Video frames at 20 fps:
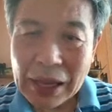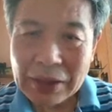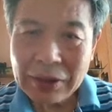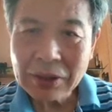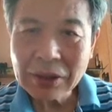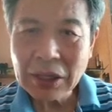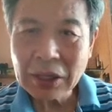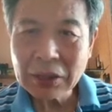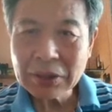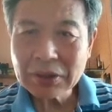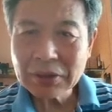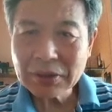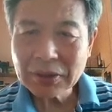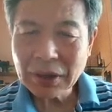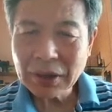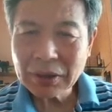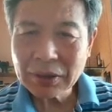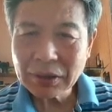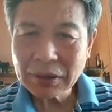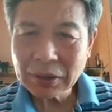10 things
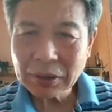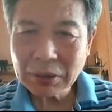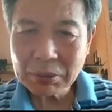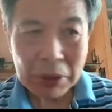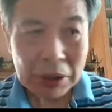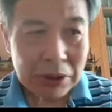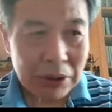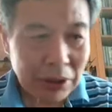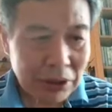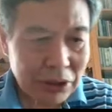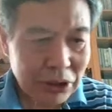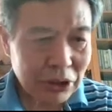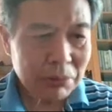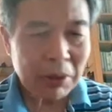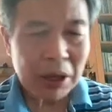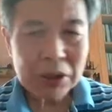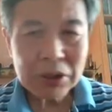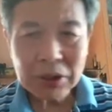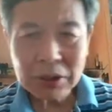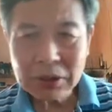that Bhanteji
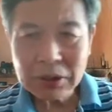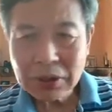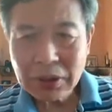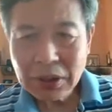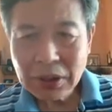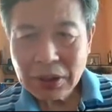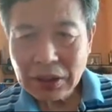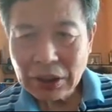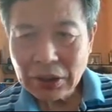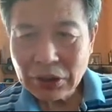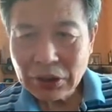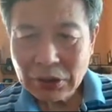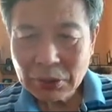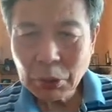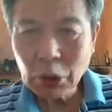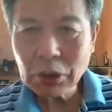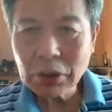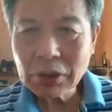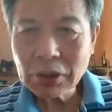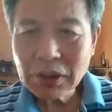mentioned in his
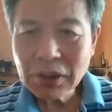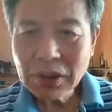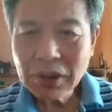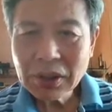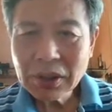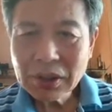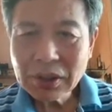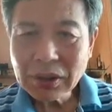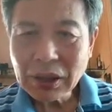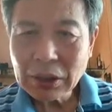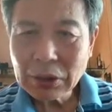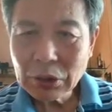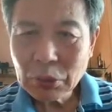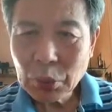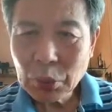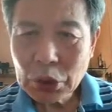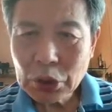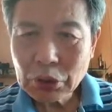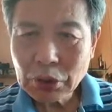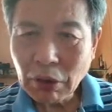book that
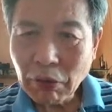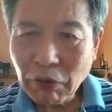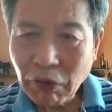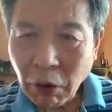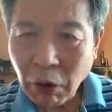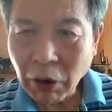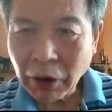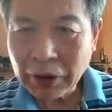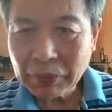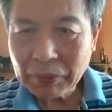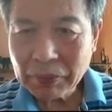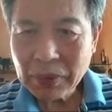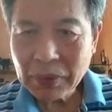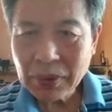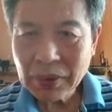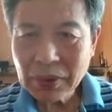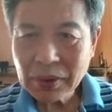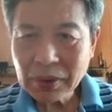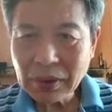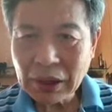we should avoid.
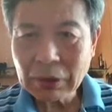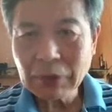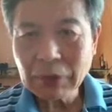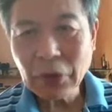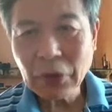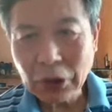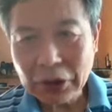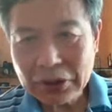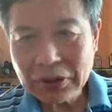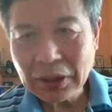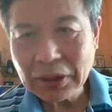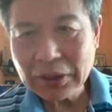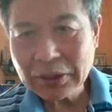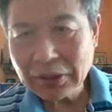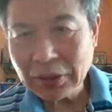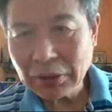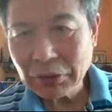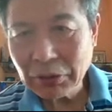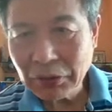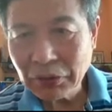And of course,
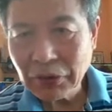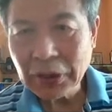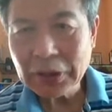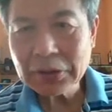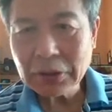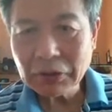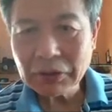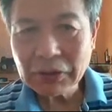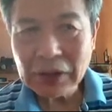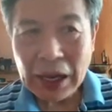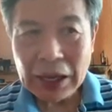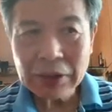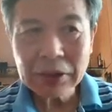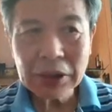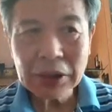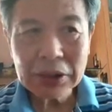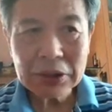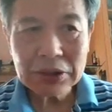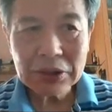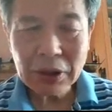there's a reverse of 10
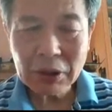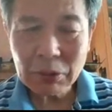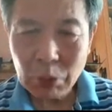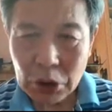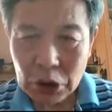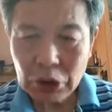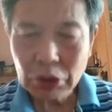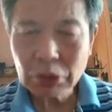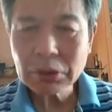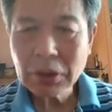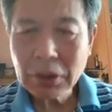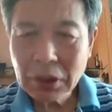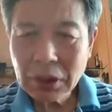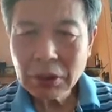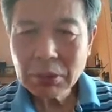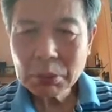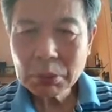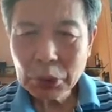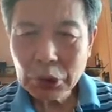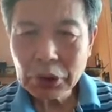things that we should
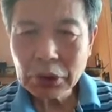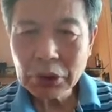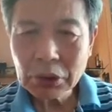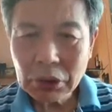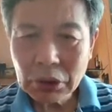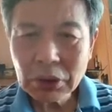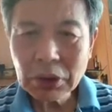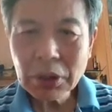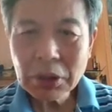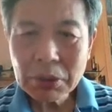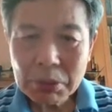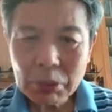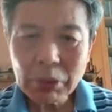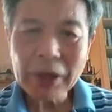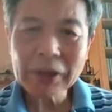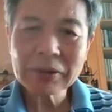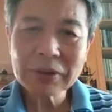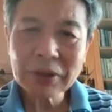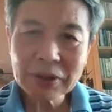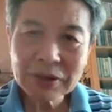put into
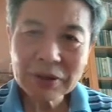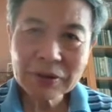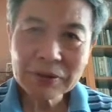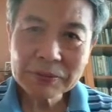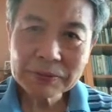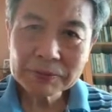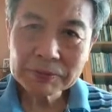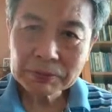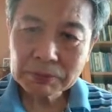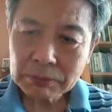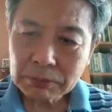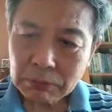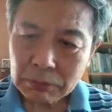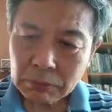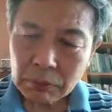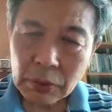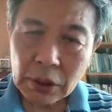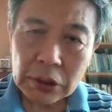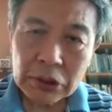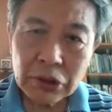practice.
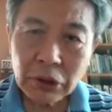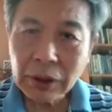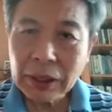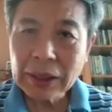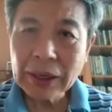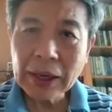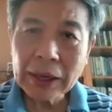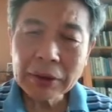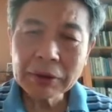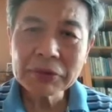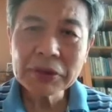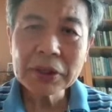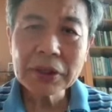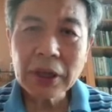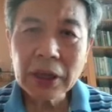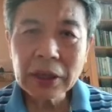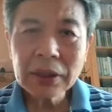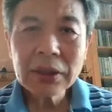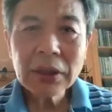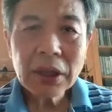So at the end of the
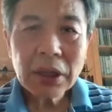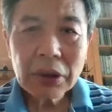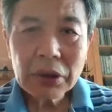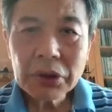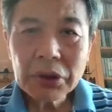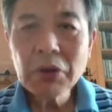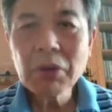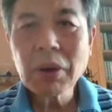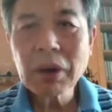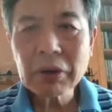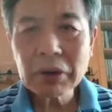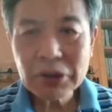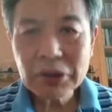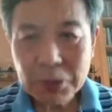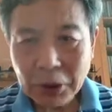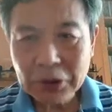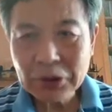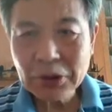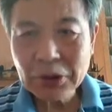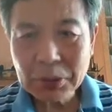day, you are
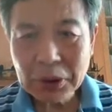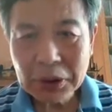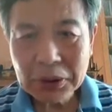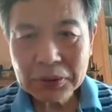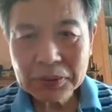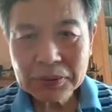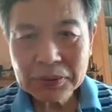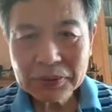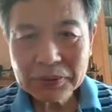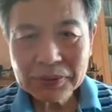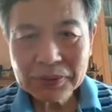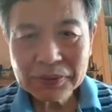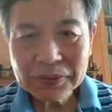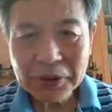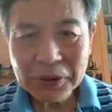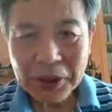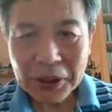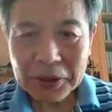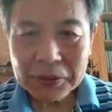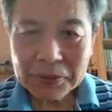responsible,
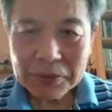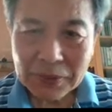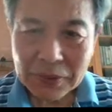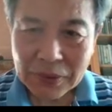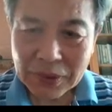okay?